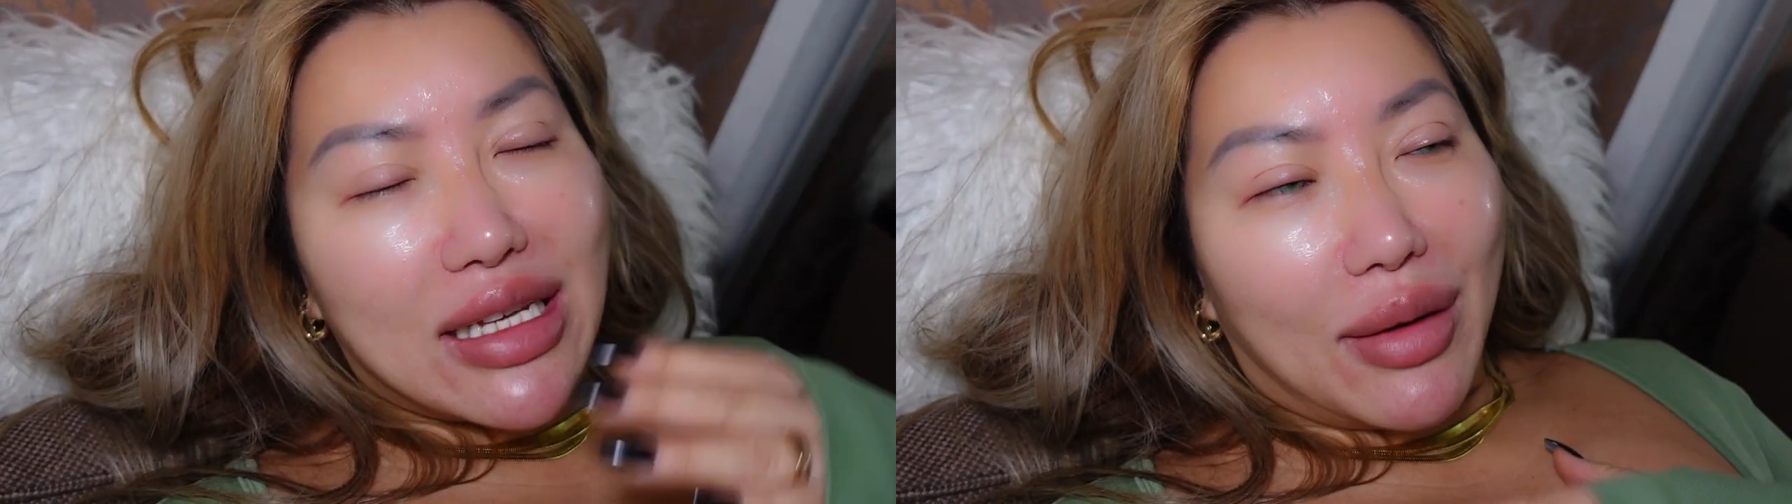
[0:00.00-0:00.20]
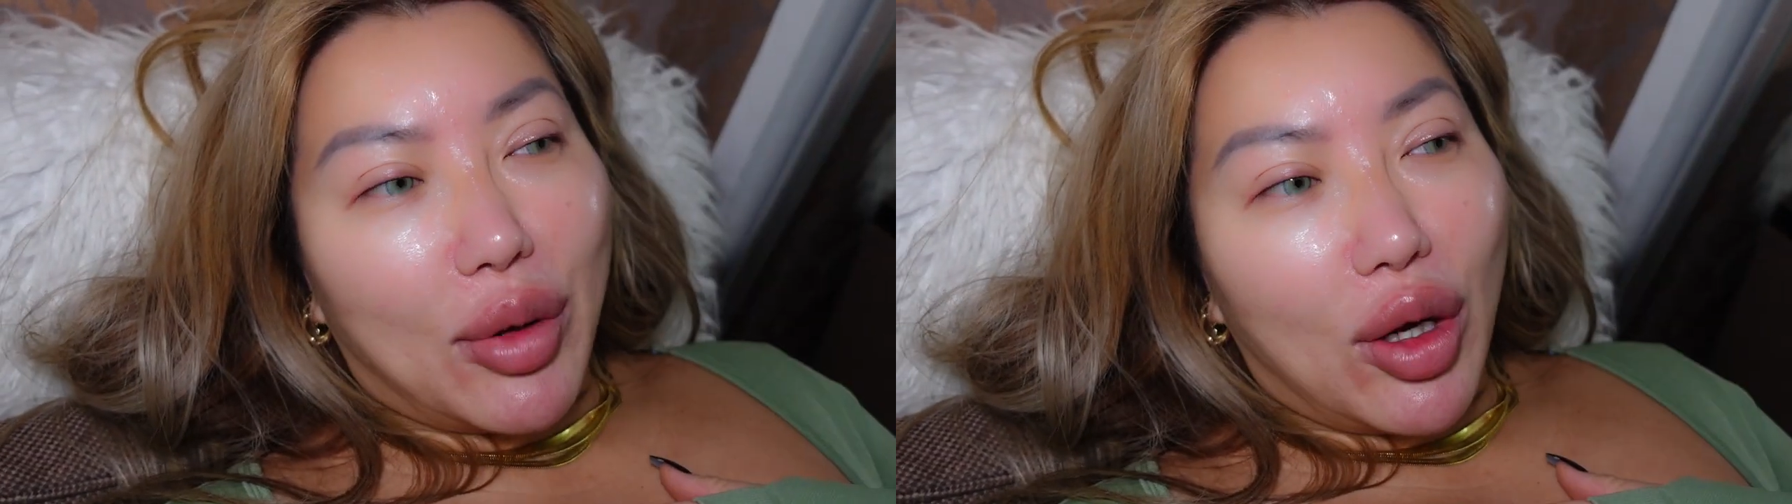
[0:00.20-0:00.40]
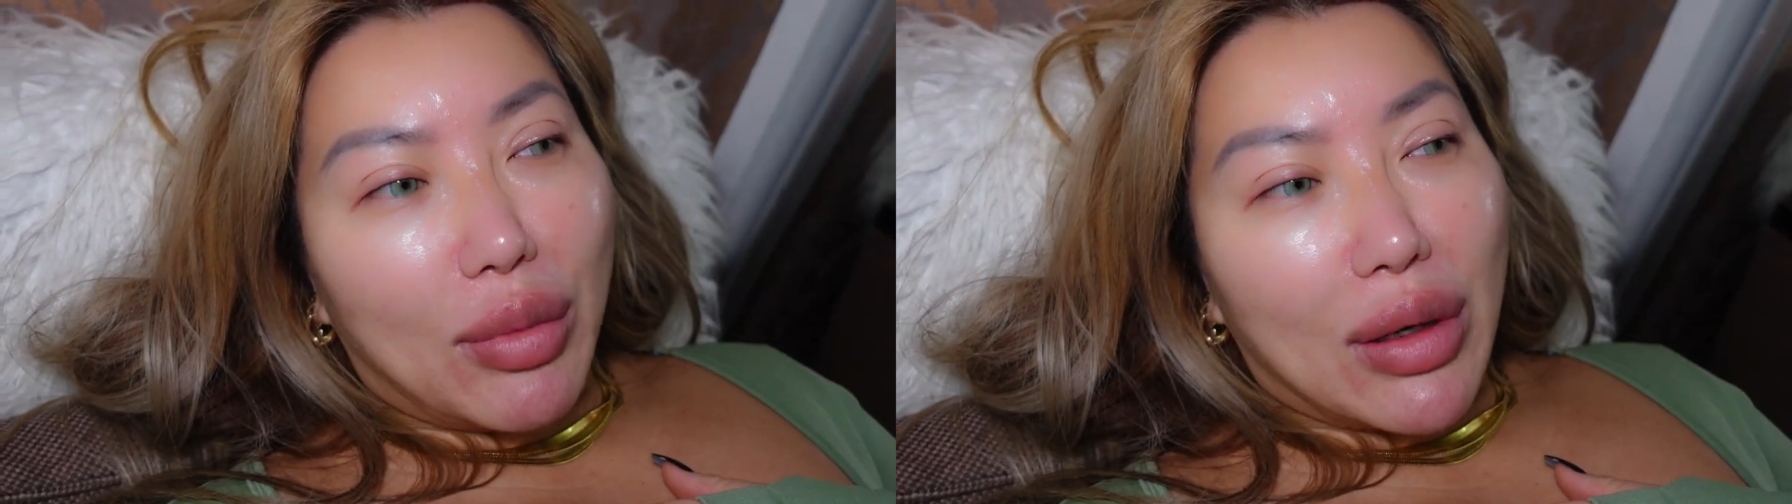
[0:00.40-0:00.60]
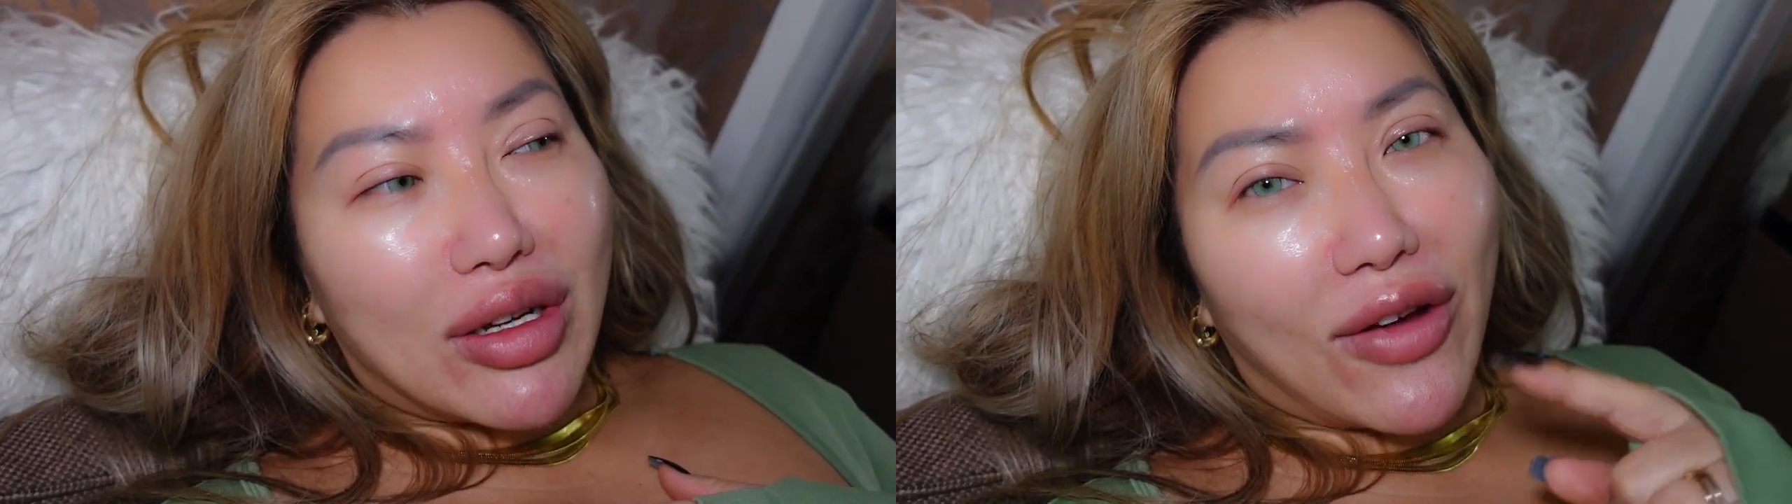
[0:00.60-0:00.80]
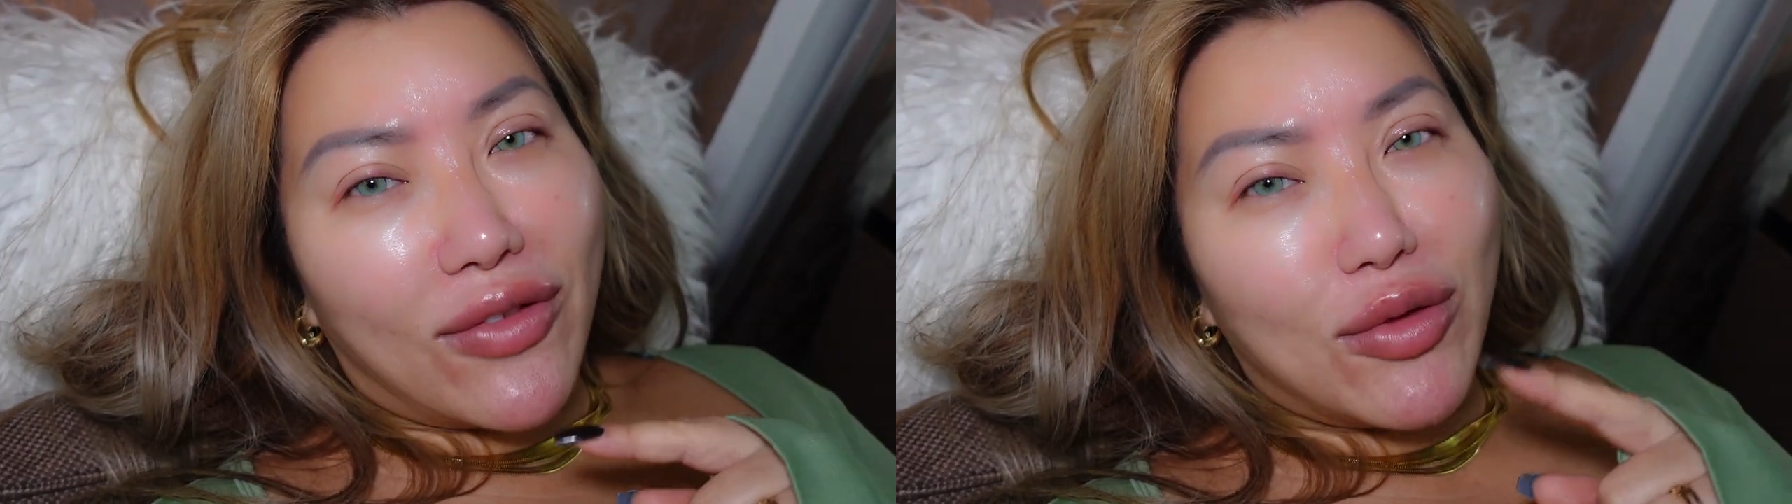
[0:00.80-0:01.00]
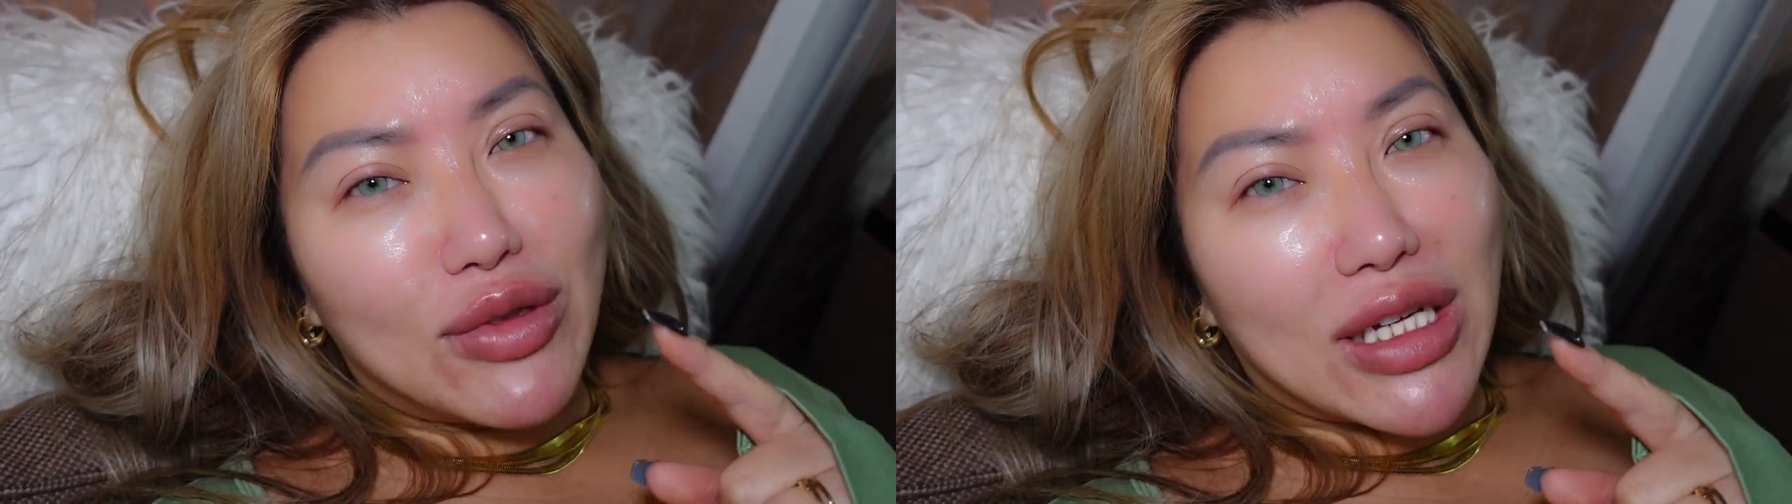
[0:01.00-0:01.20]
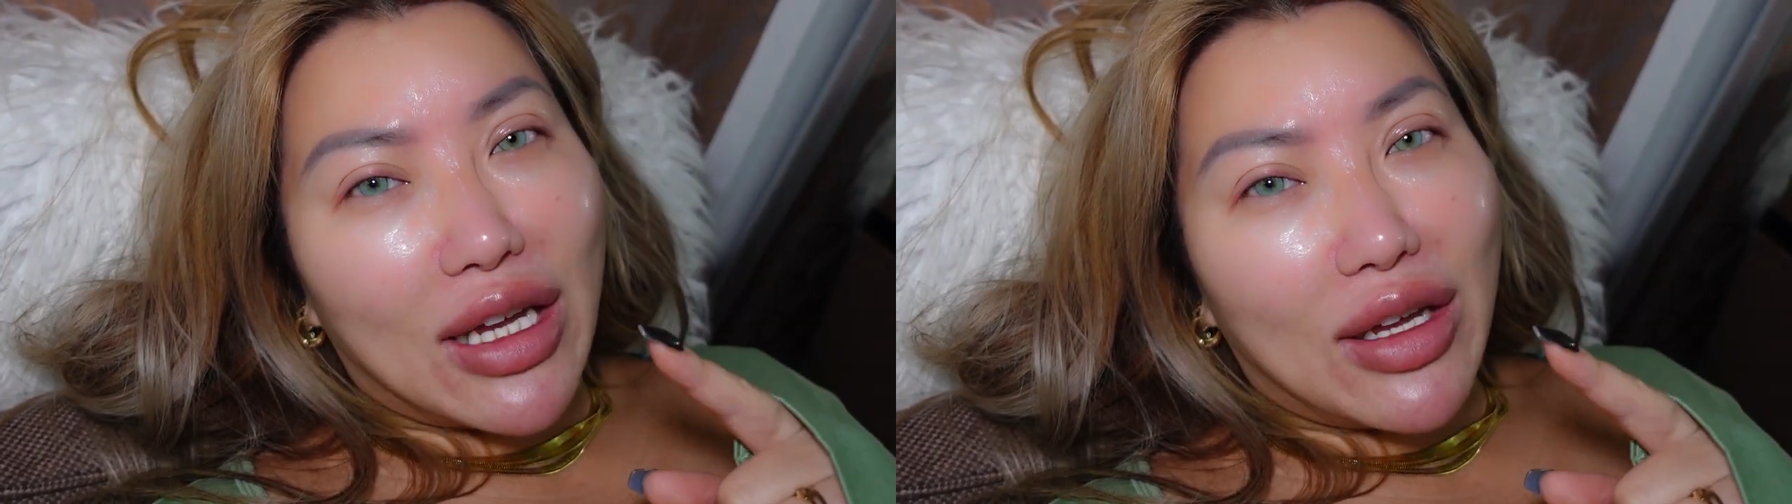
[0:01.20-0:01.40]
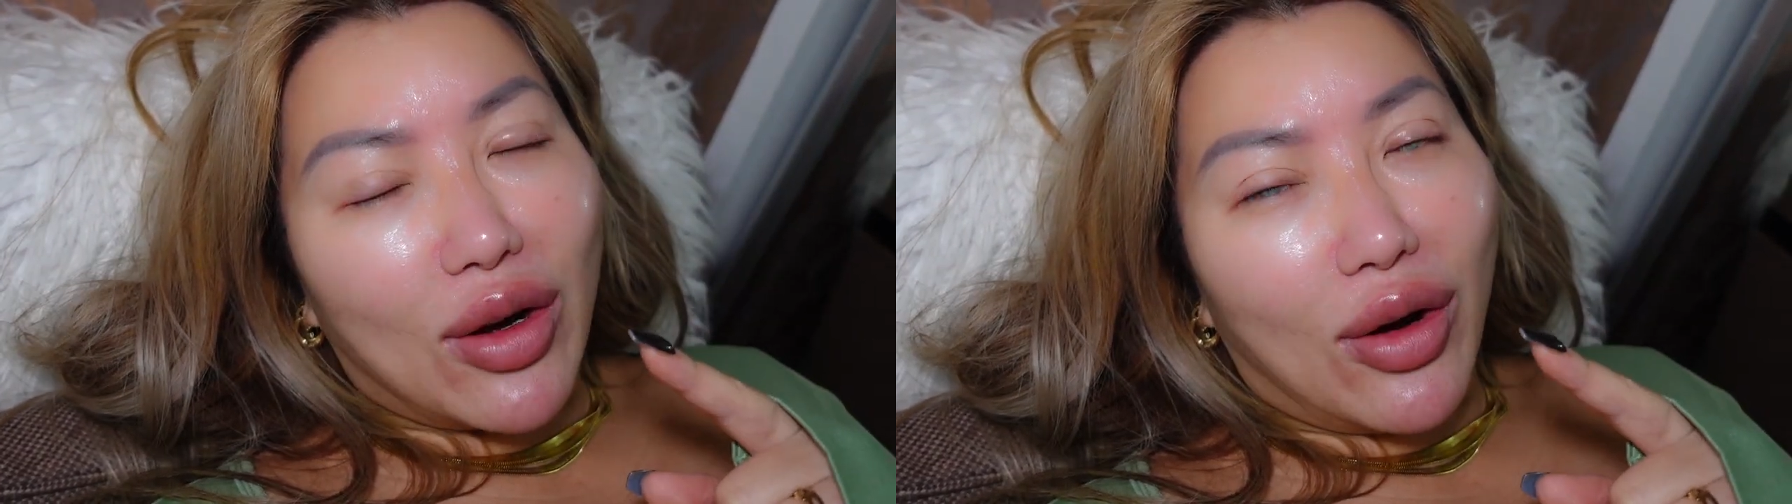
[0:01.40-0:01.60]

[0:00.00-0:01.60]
appointment, a full day